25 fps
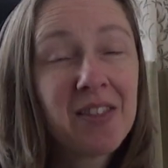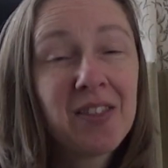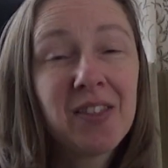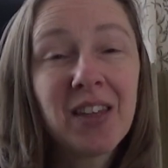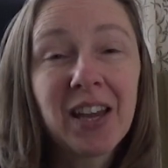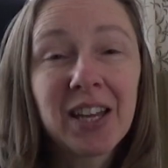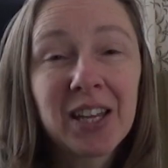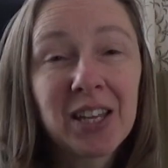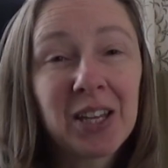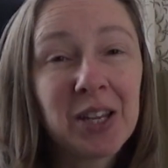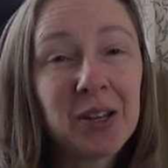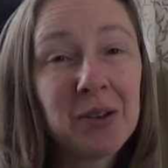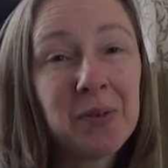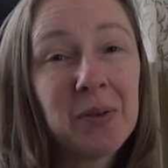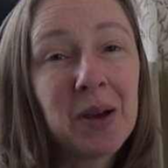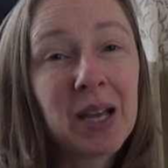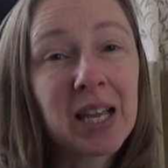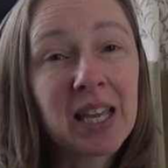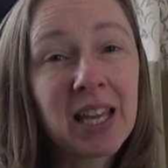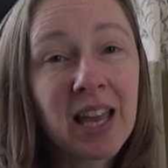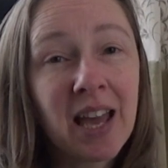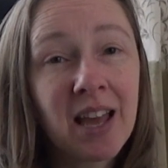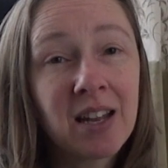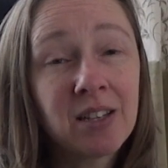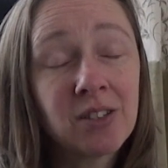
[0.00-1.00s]
Thank you
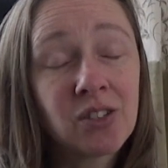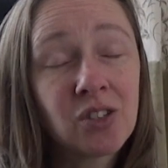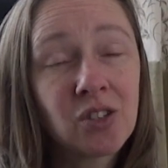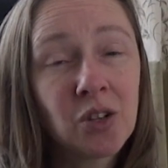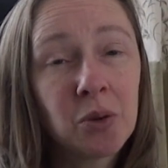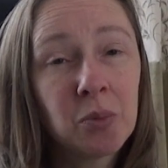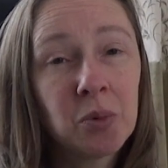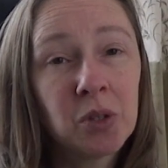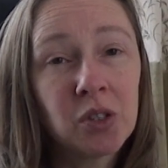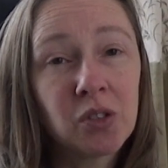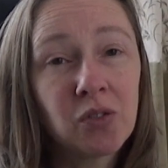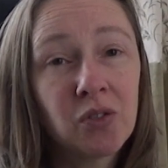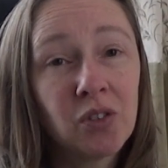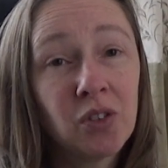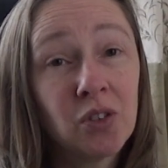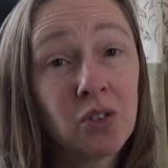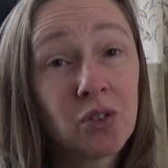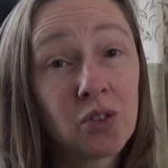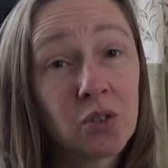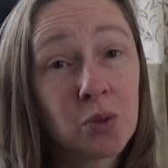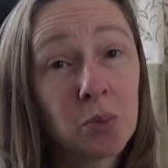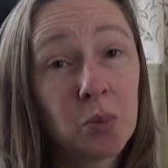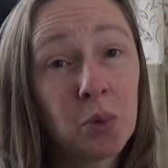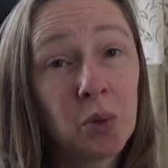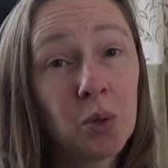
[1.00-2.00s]
again so much for your
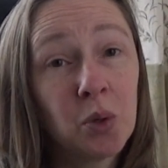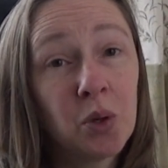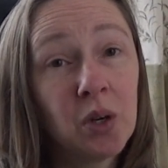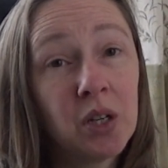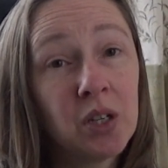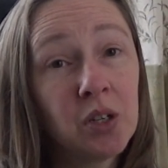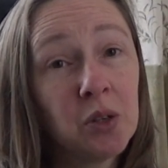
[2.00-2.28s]
support